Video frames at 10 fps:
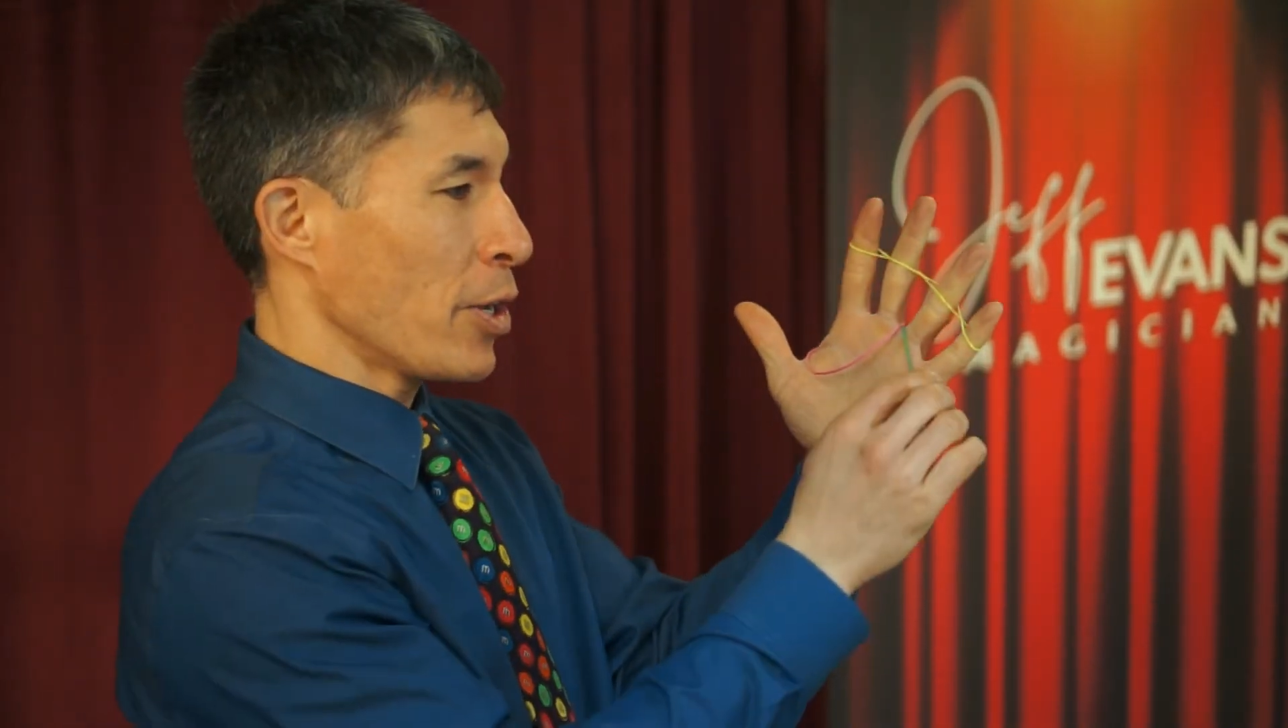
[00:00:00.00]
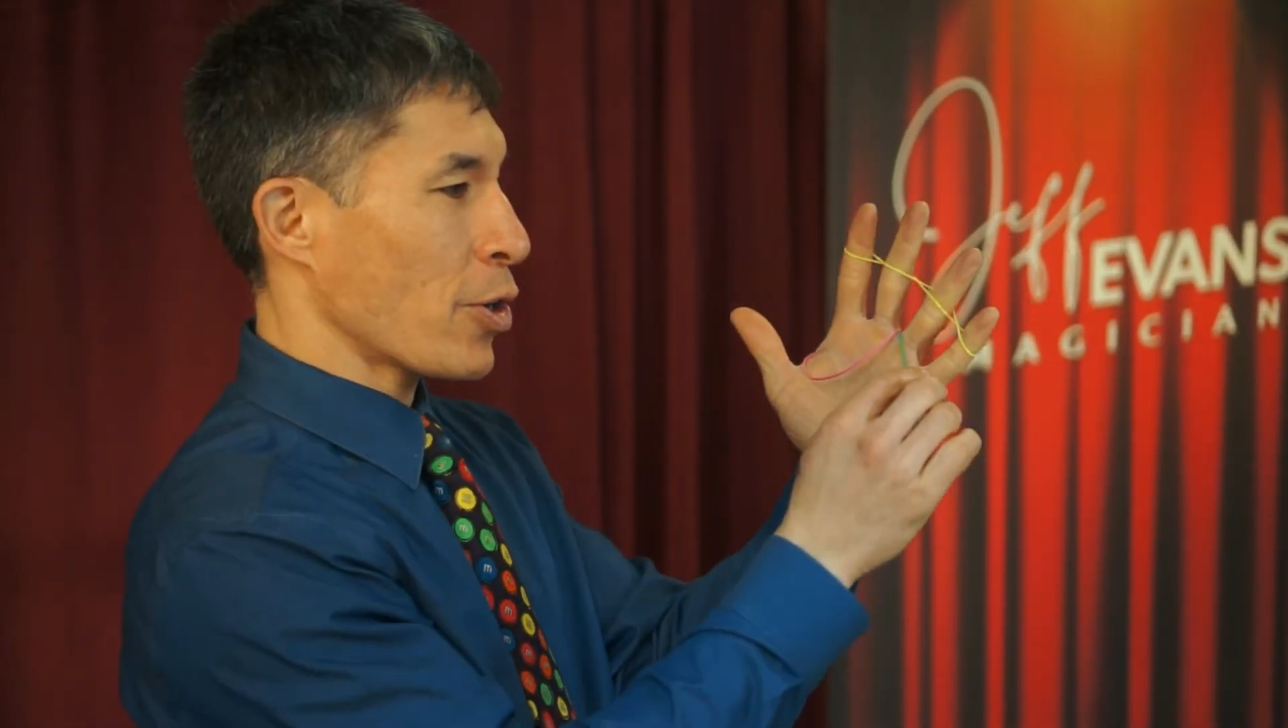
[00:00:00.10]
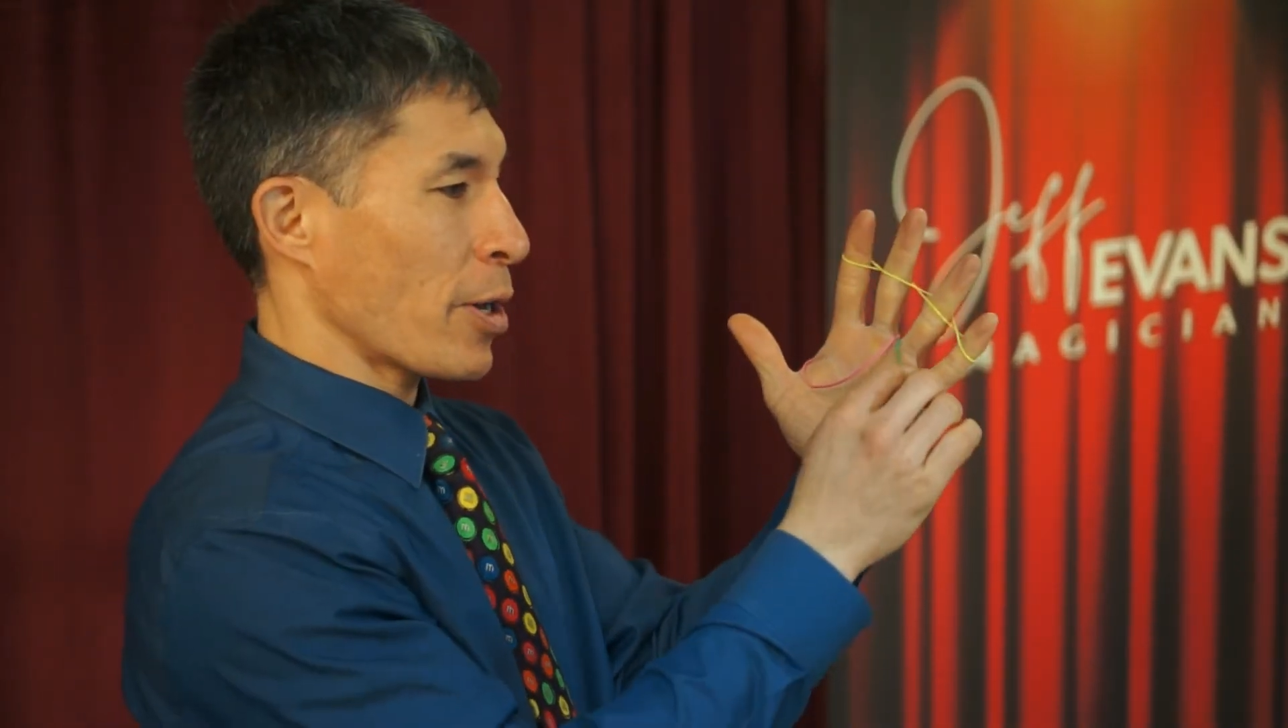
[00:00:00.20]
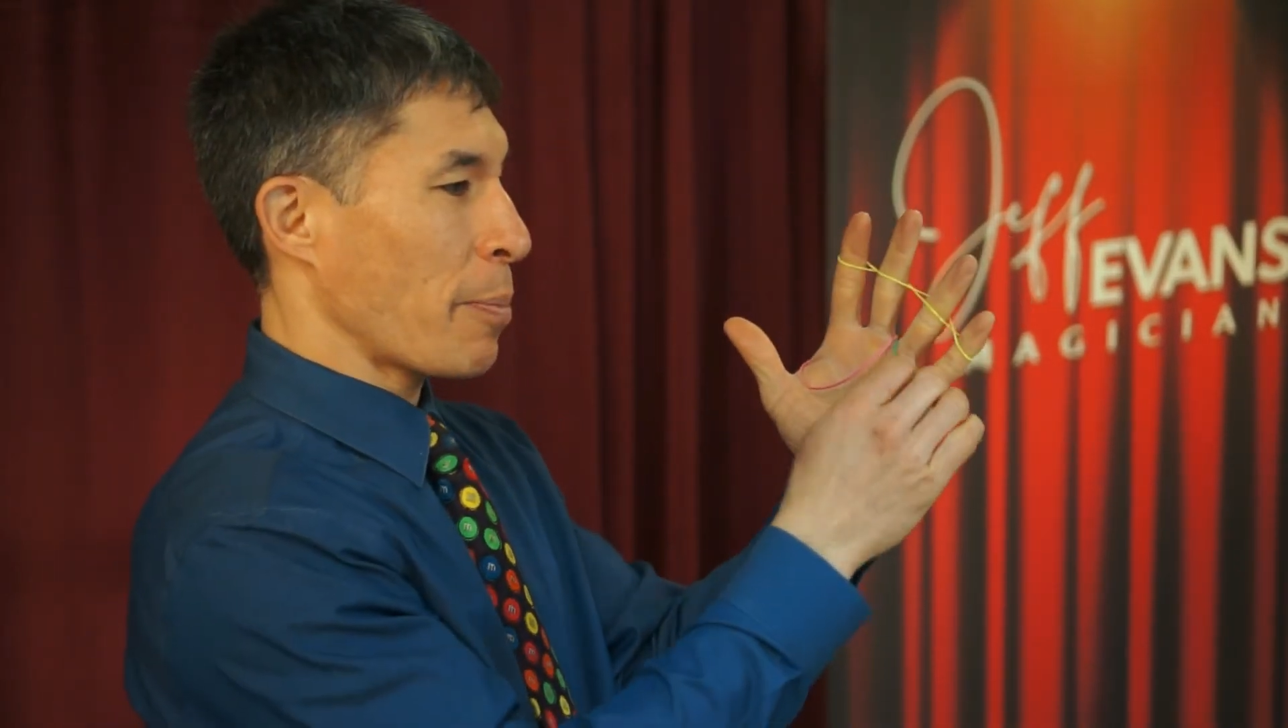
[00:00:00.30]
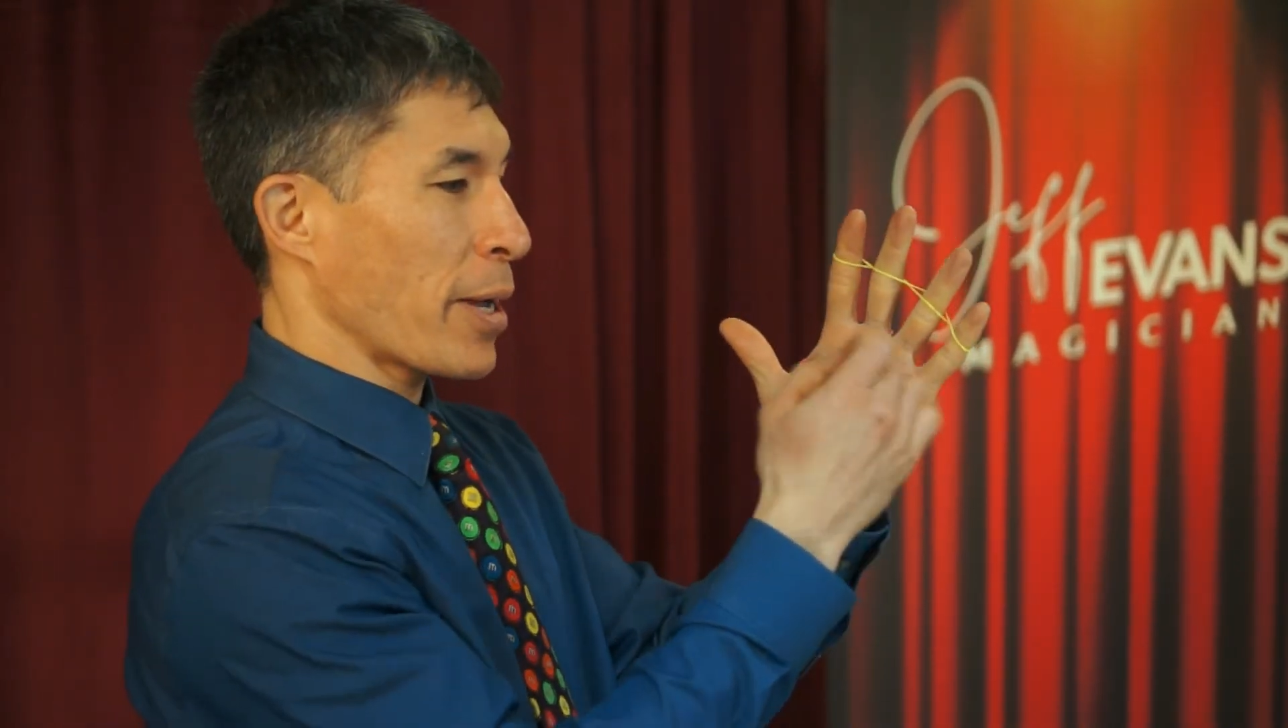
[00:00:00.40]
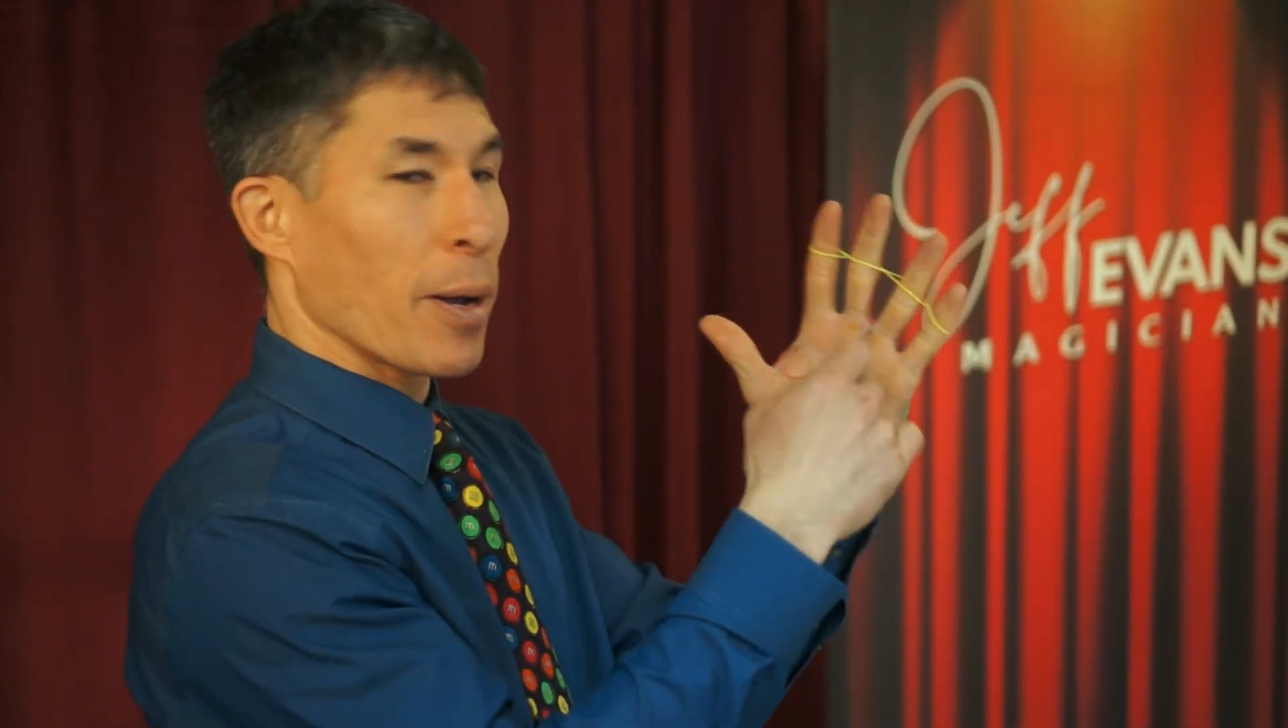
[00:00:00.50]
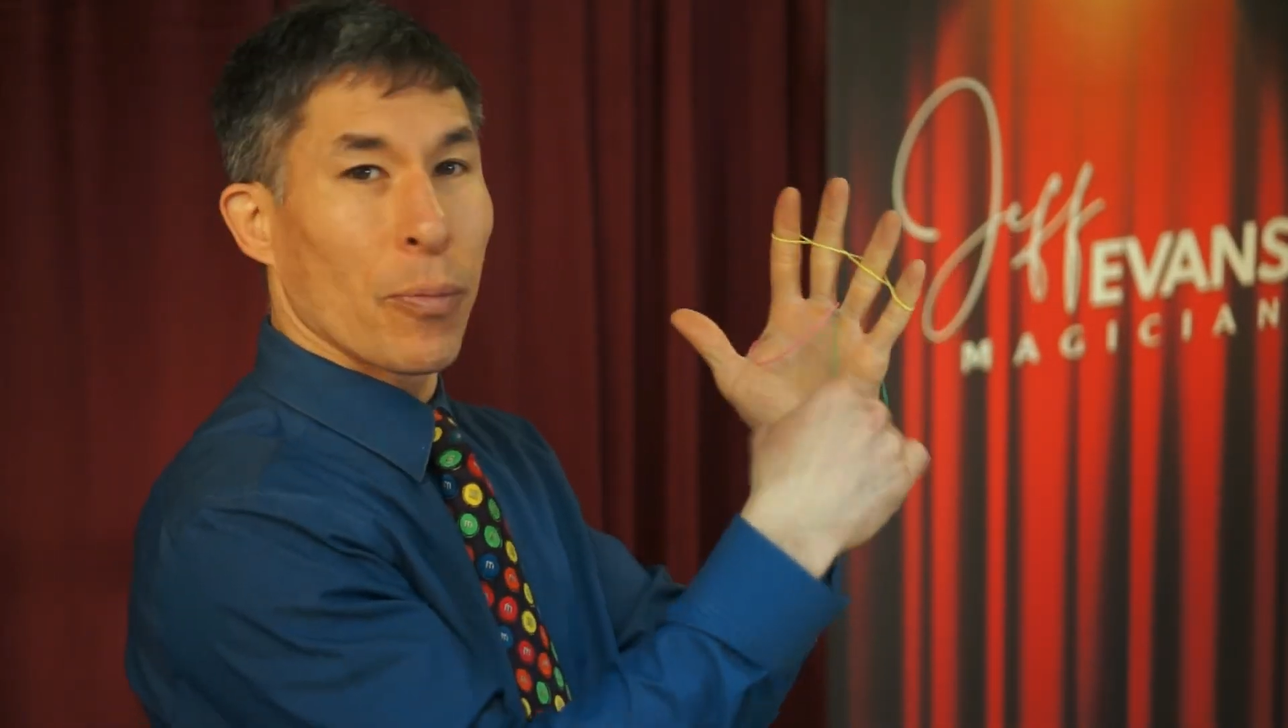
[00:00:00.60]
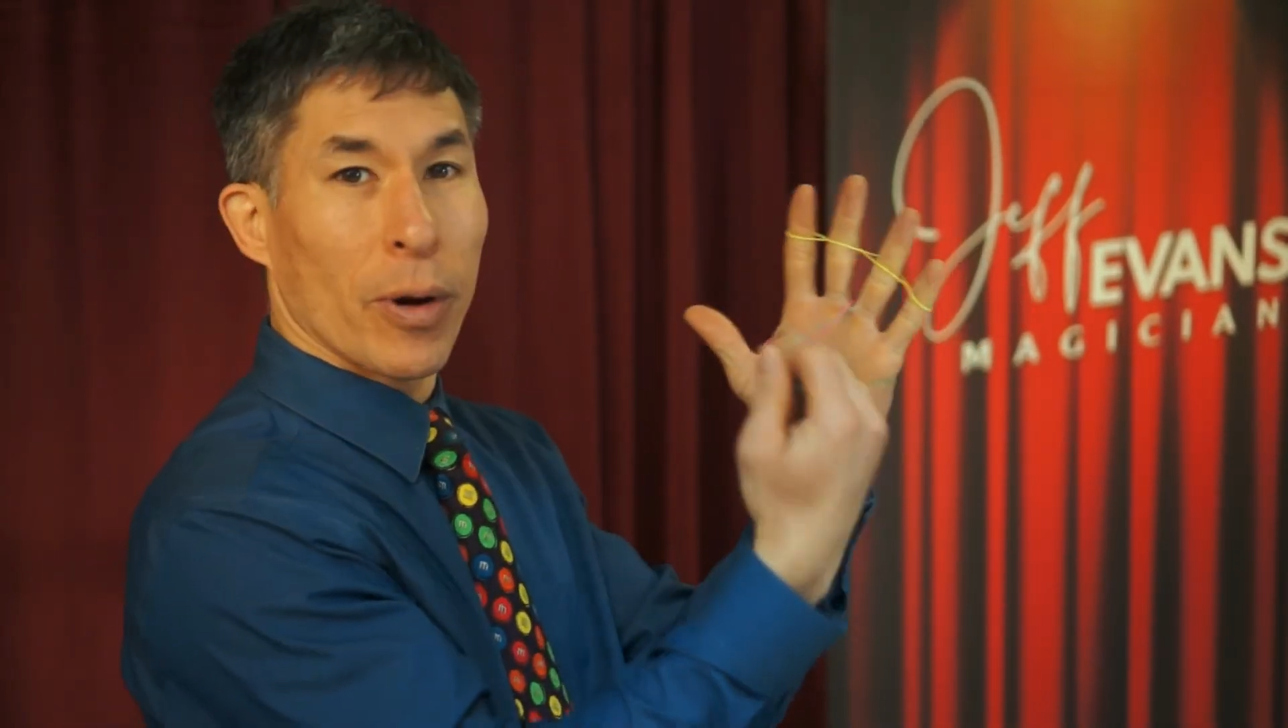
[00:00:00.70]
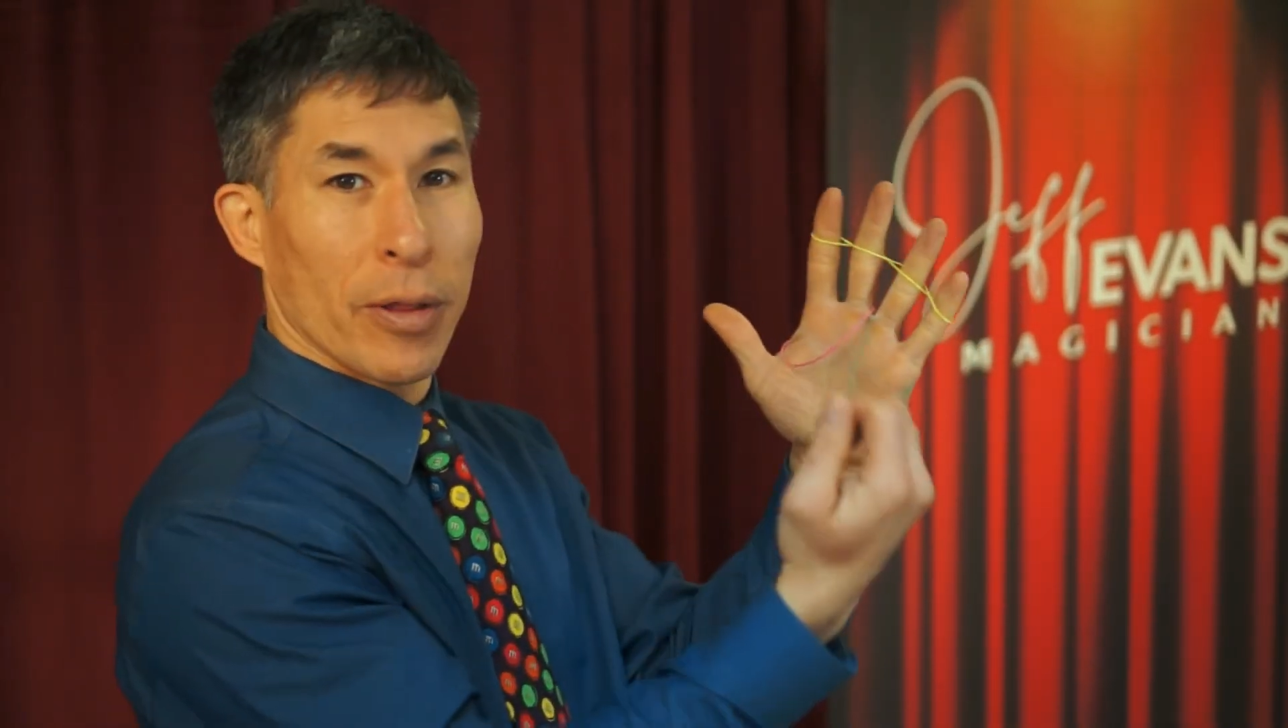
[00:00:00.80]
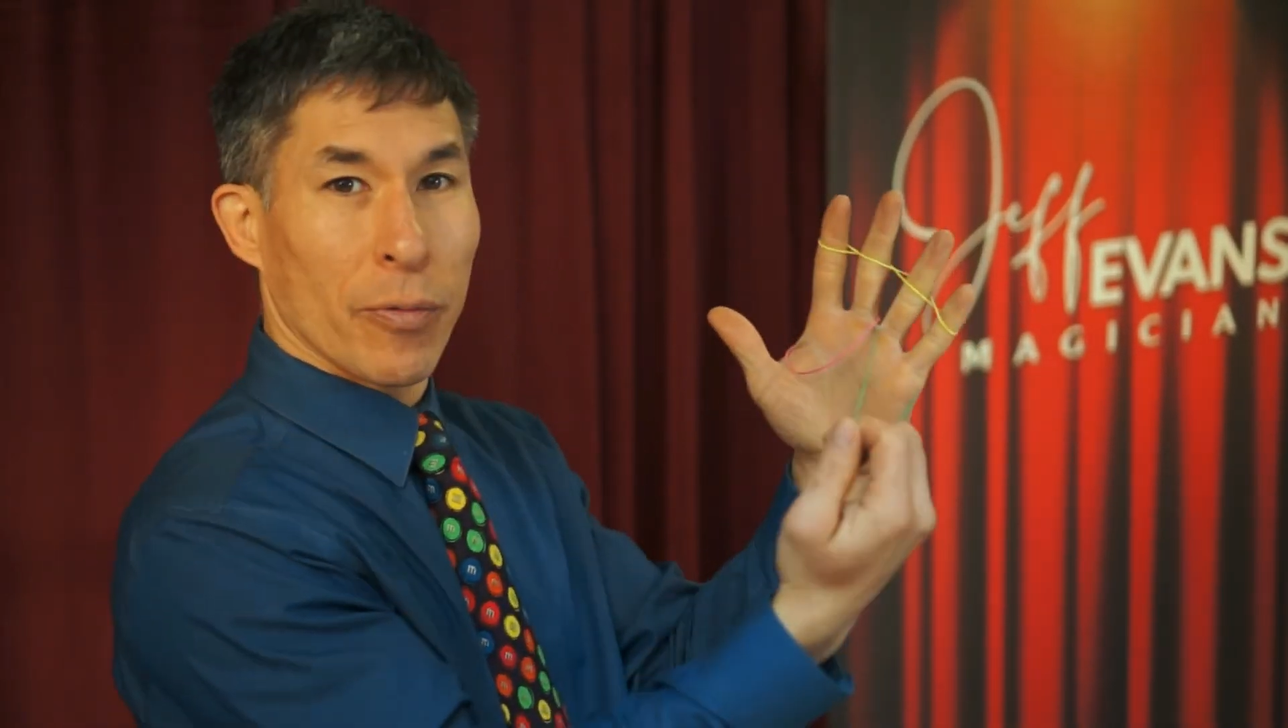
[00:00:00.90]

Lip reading: You're gonna pick up one of